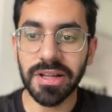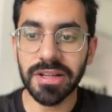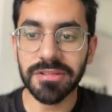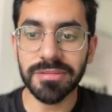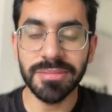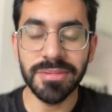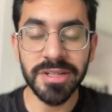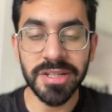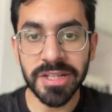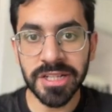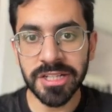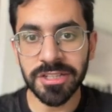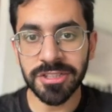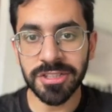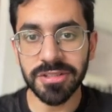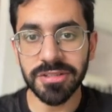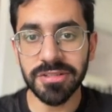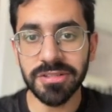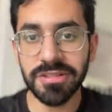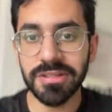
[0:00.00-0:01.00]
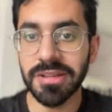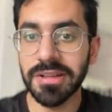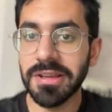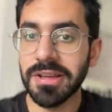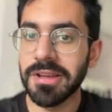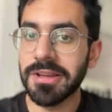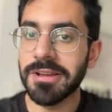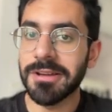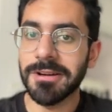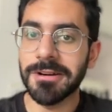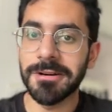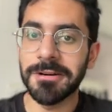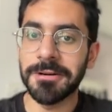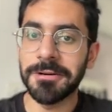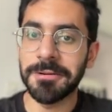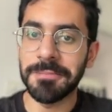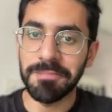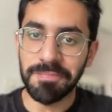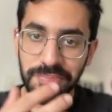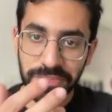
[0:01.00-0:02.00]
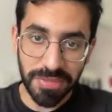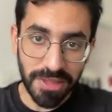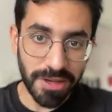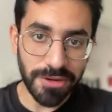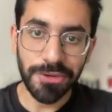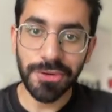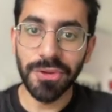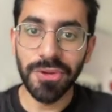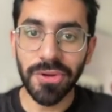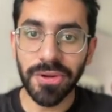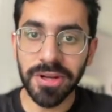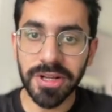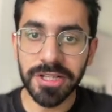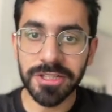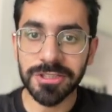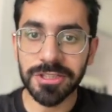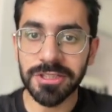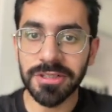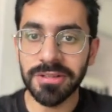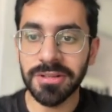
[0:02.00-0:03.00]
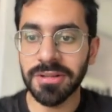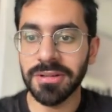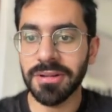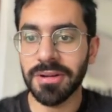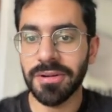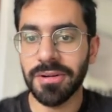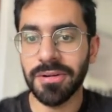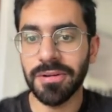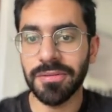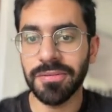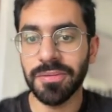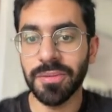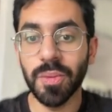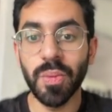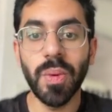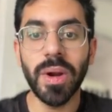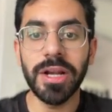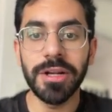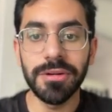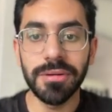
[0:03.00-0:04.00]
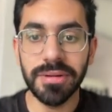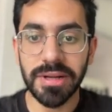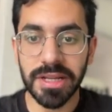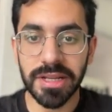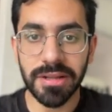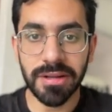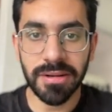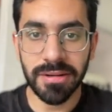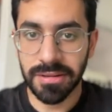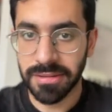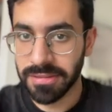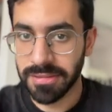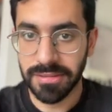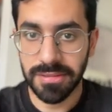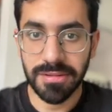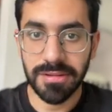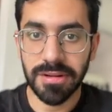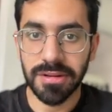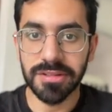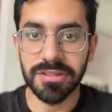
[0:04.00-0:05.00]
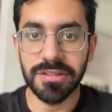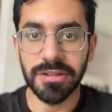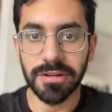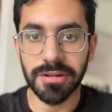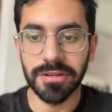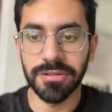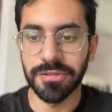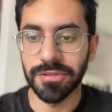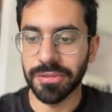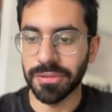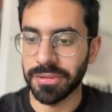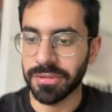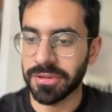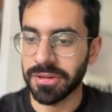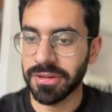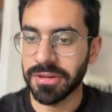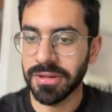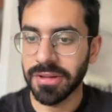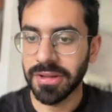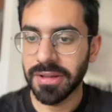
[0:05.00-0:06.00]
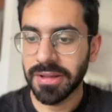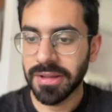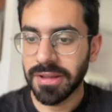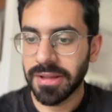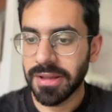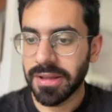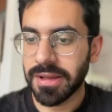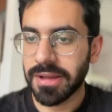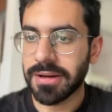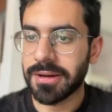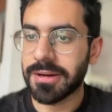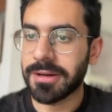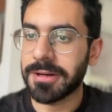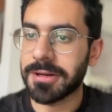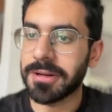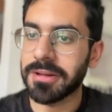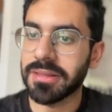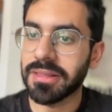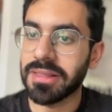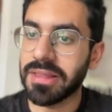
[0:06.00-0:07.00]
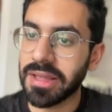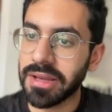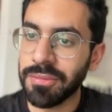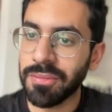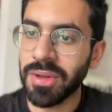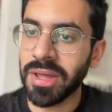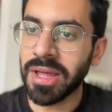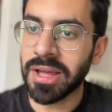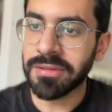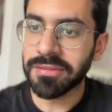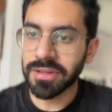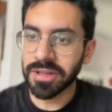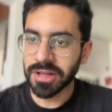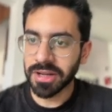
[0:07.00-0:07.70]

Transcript: explanations to your agent of when to take a certain route. Then we have the